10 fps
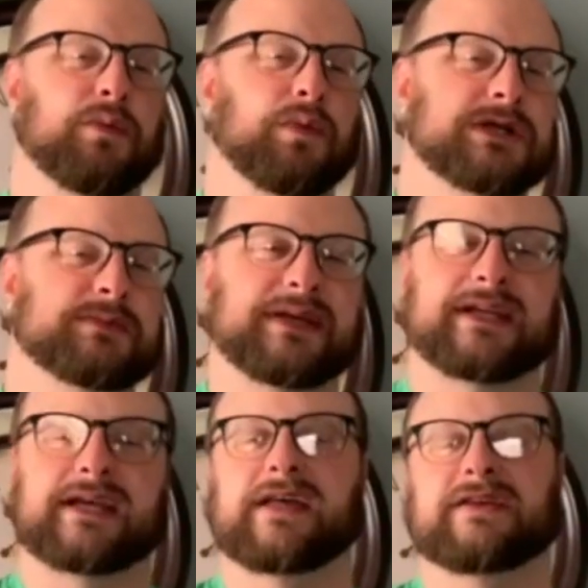worshiping
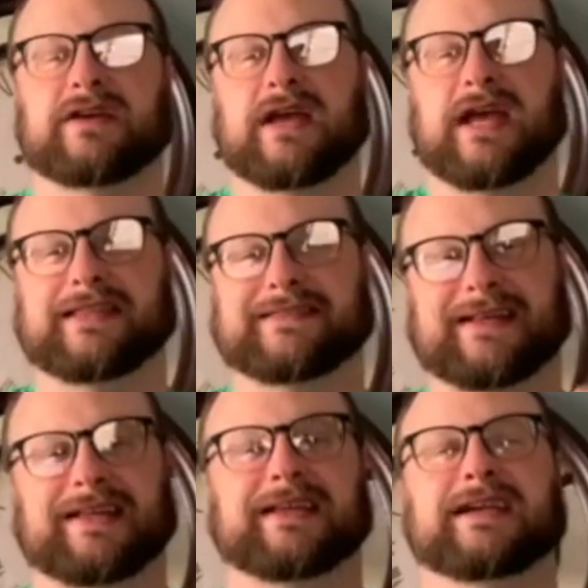together, and
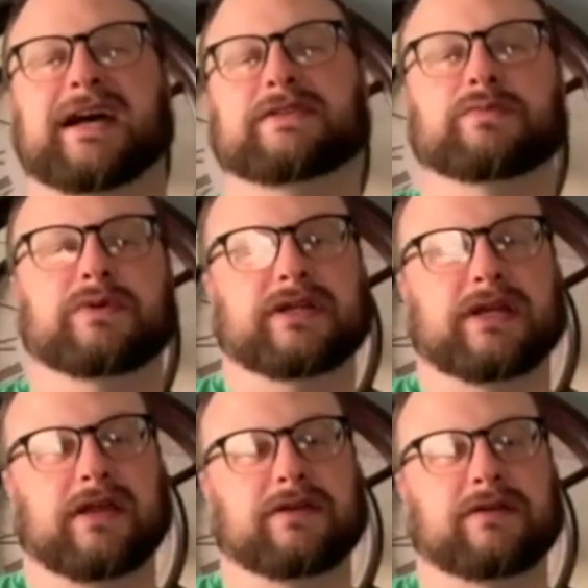studying God's Word
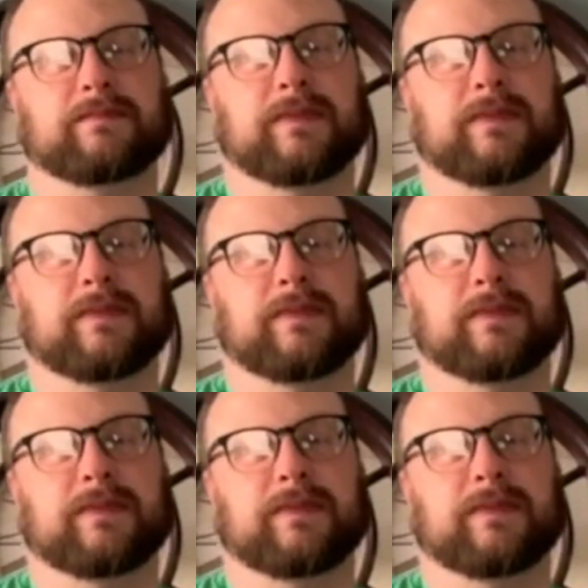together.